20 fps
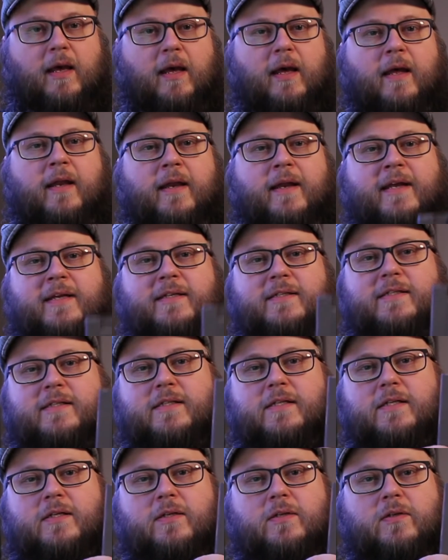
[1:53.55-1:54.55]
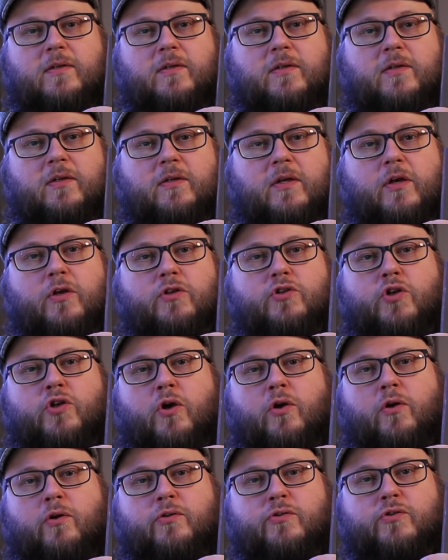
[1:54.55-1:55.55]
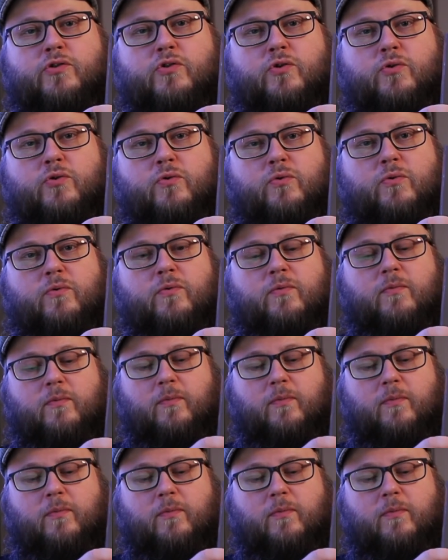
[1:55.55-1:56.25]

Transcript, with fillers: NES Turtles 2